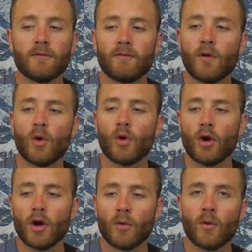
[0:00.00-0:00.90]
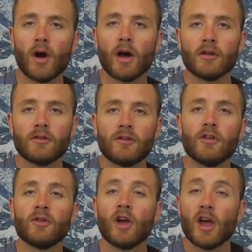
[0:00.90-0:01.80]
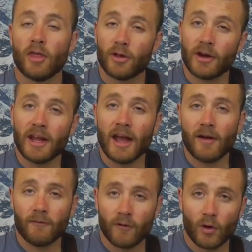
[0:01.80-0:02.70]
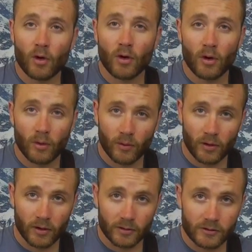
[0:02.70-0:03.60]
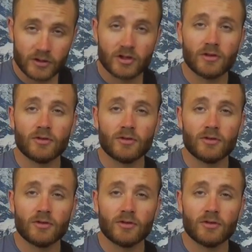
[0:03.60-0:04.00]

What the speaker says: 4, 1, 2, 3, and 1, 2.